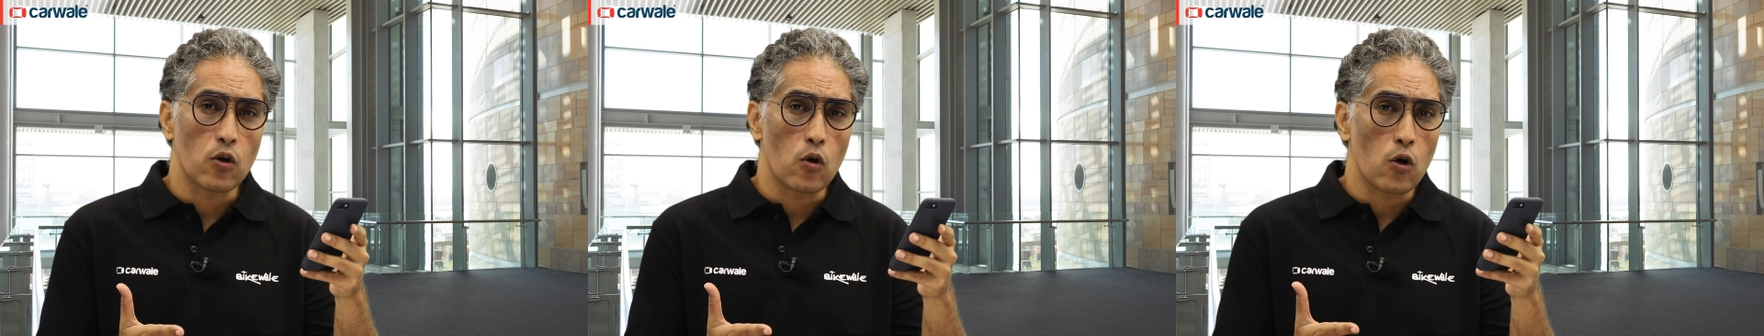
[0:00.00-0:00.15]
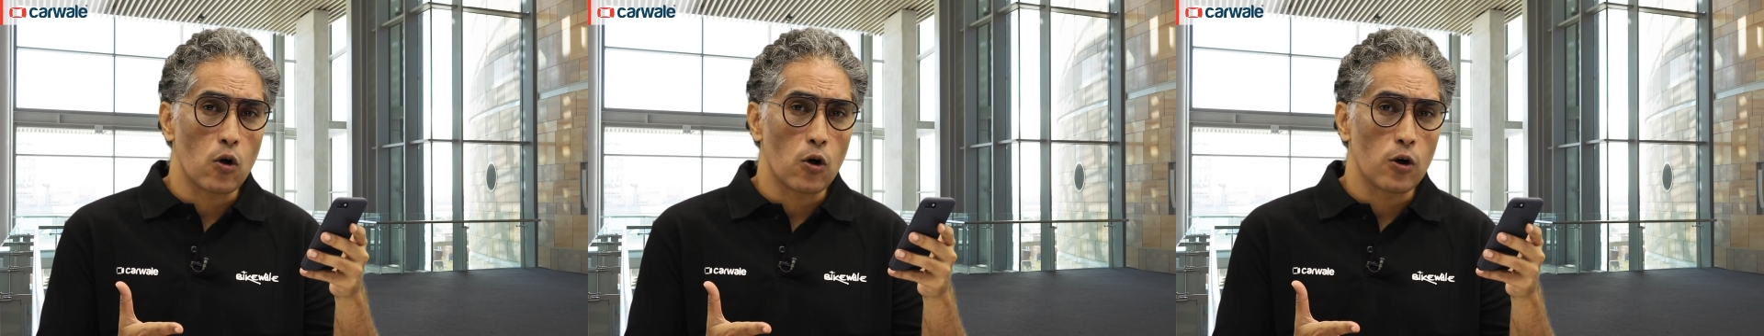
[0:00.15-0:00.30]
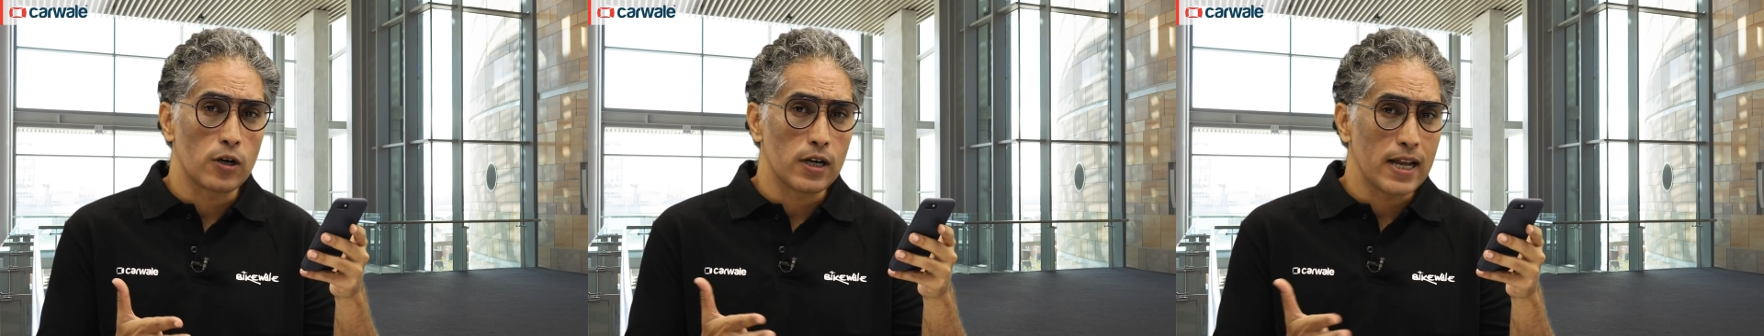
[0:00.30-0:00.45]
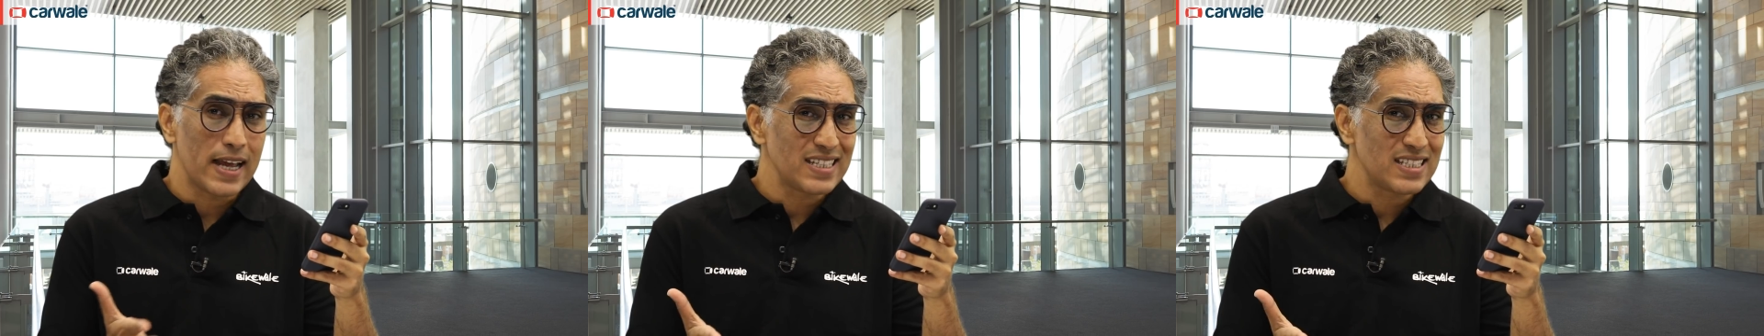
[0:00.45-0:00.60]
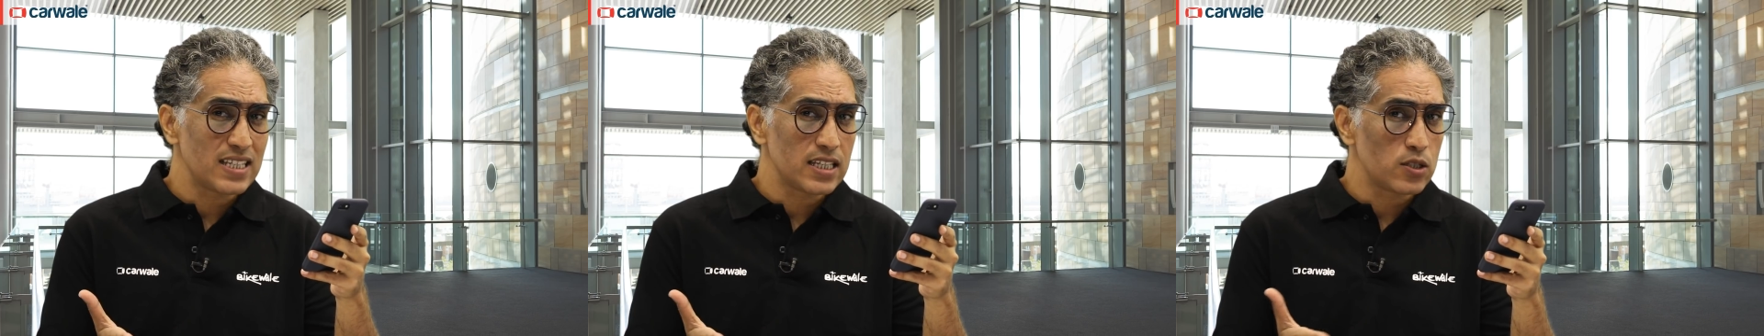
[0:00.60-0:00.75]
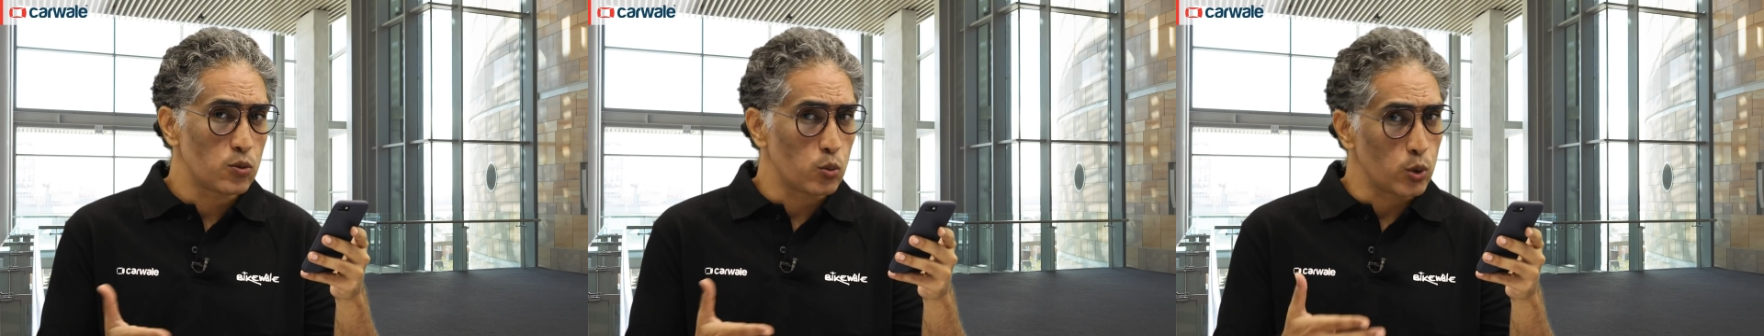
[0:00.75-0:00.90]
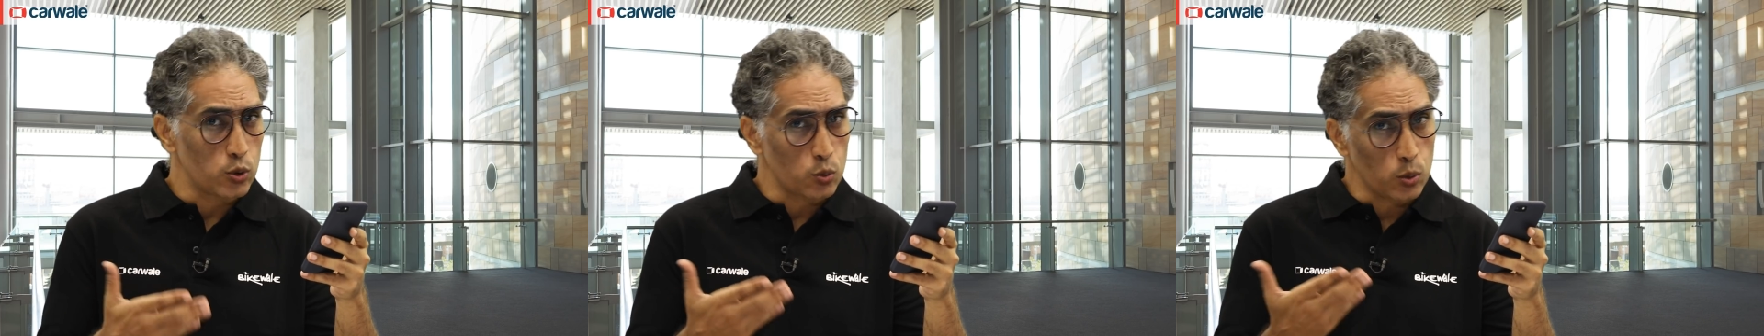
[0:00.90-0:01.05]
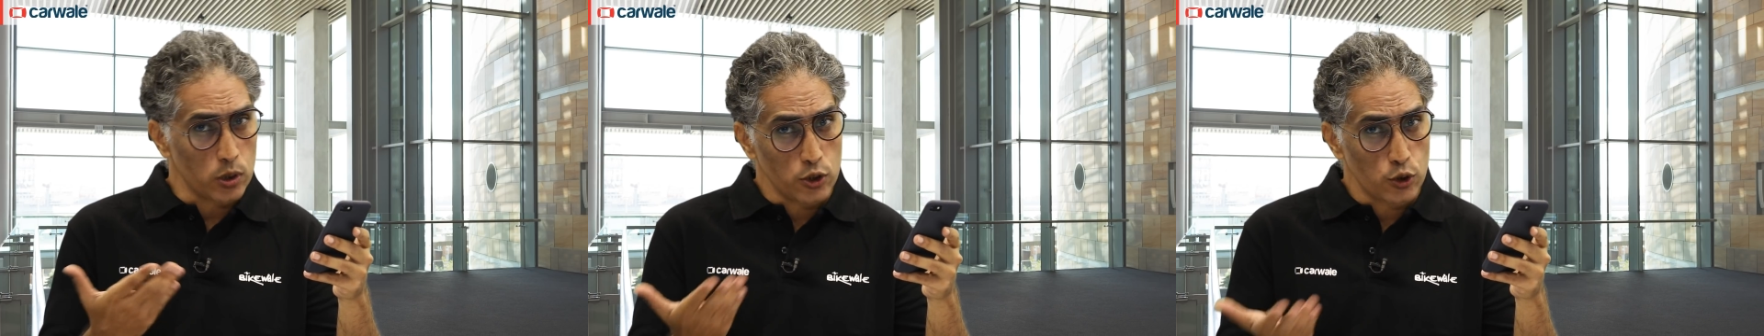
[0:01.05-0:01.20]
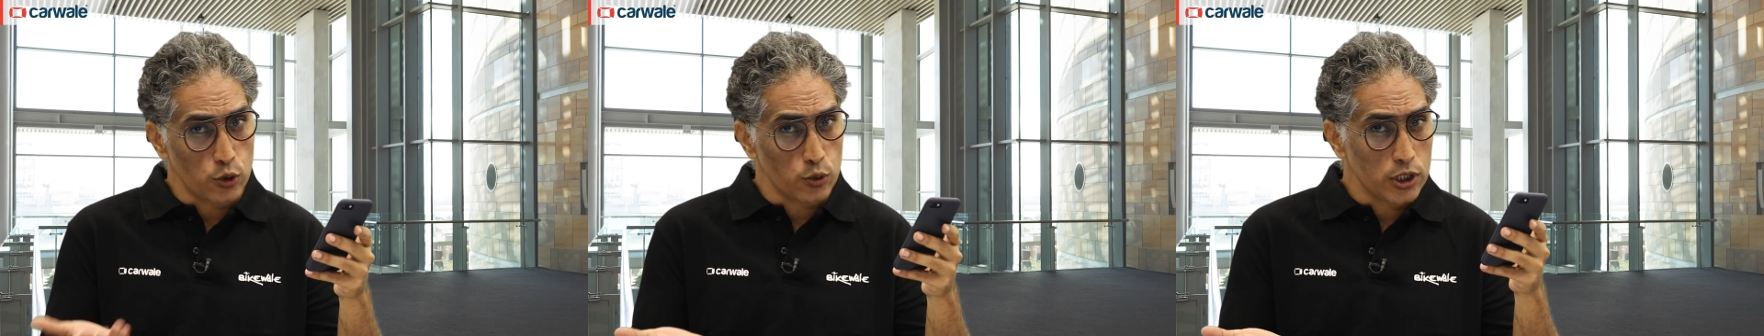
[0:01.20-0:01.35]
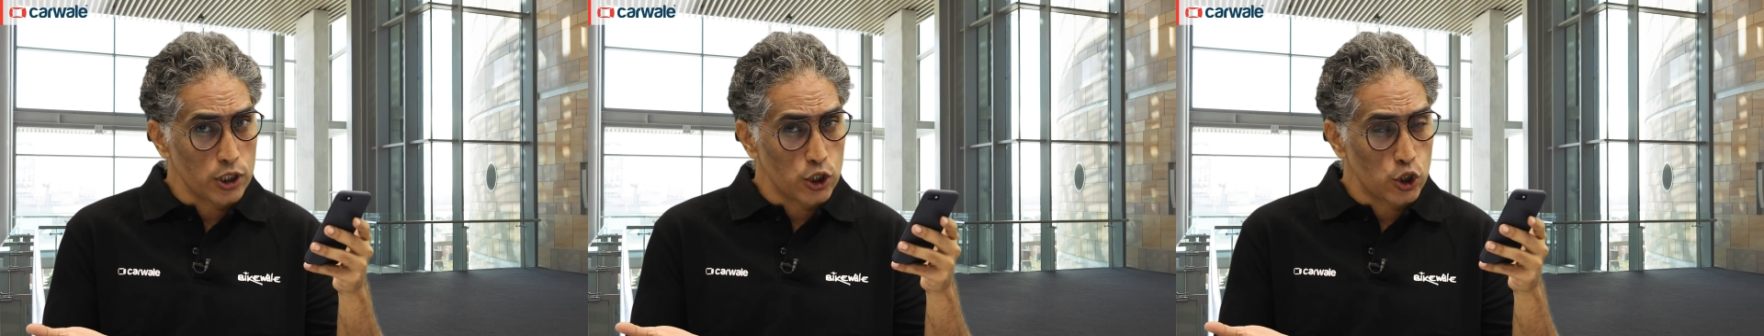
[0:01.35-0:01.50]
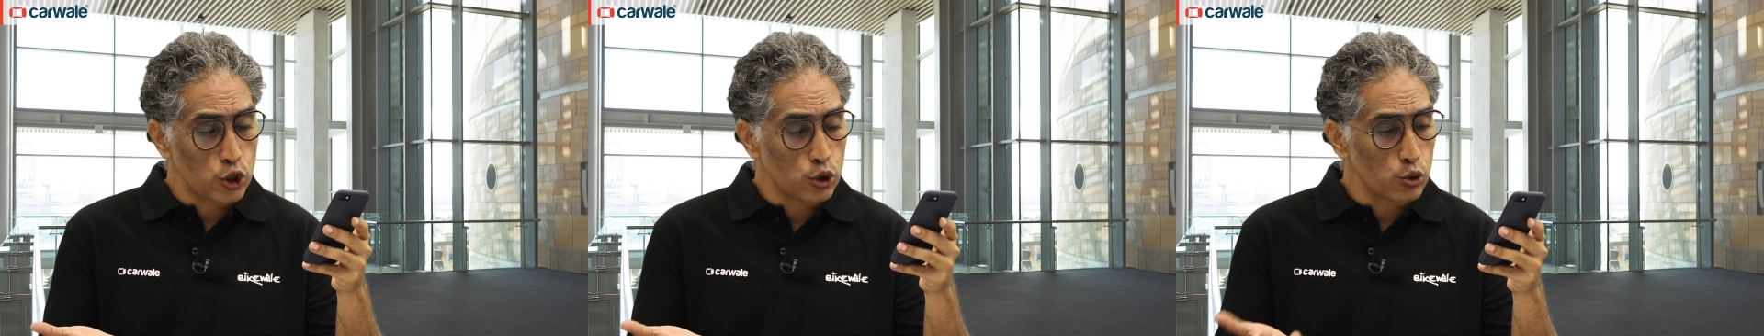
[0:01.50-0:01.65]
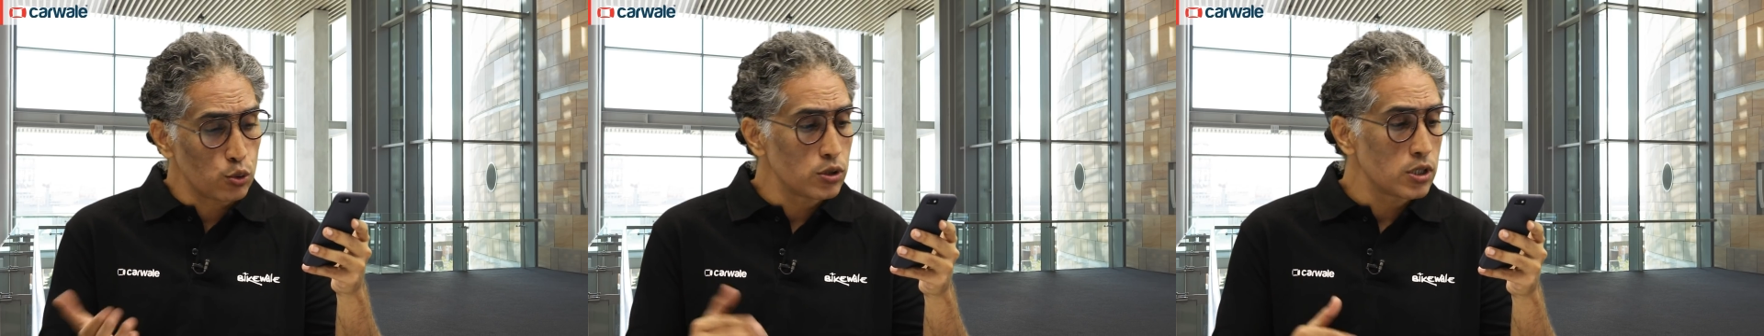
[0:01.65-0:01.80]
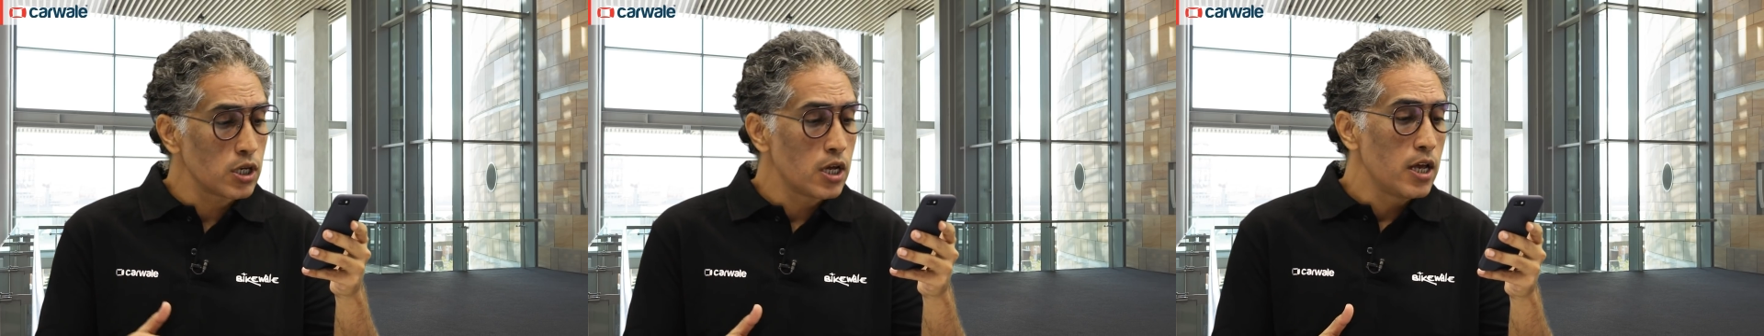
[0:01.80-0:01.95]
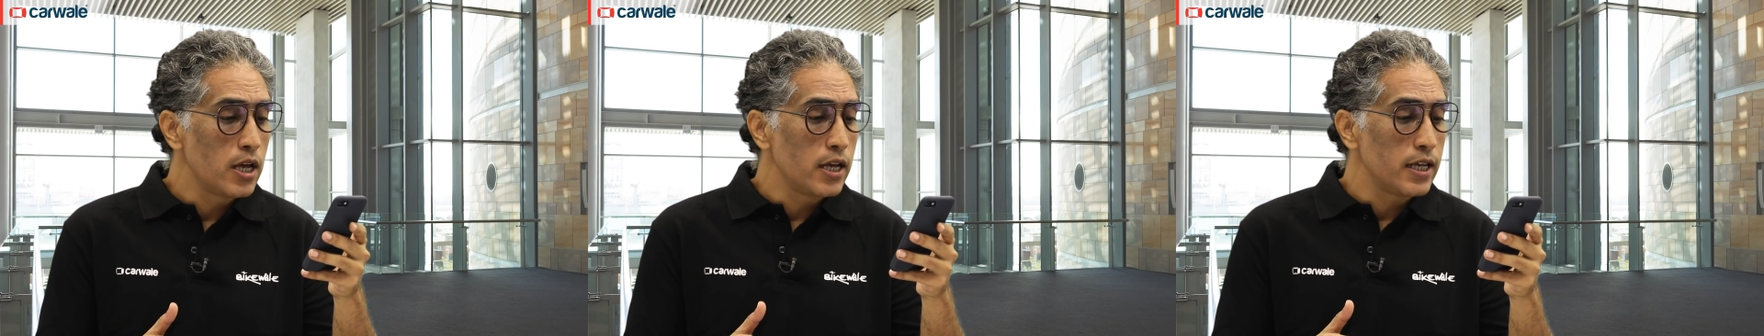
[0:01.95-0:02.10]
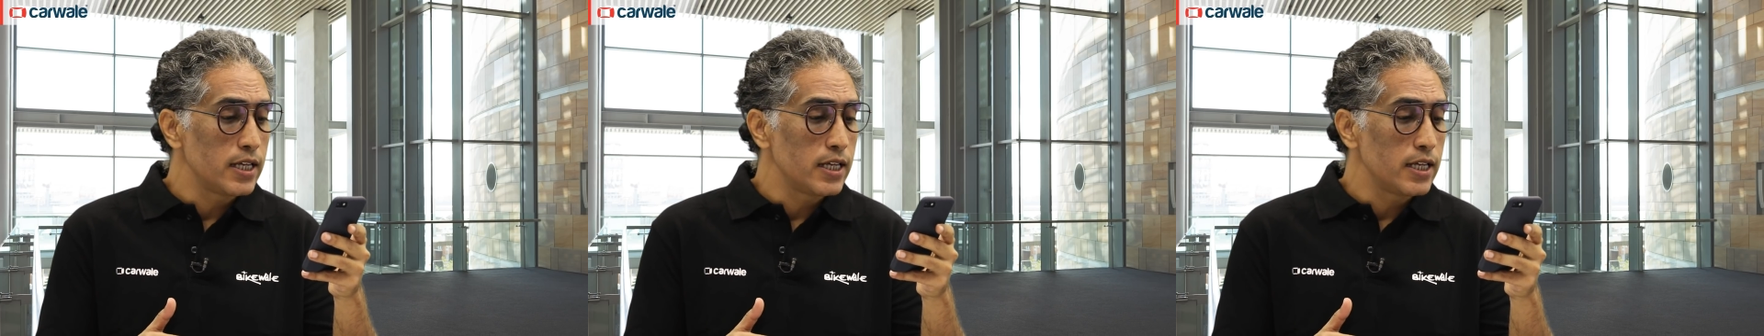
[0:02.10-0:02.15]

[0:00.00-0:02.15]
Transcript: or Lexus, which one should he choose?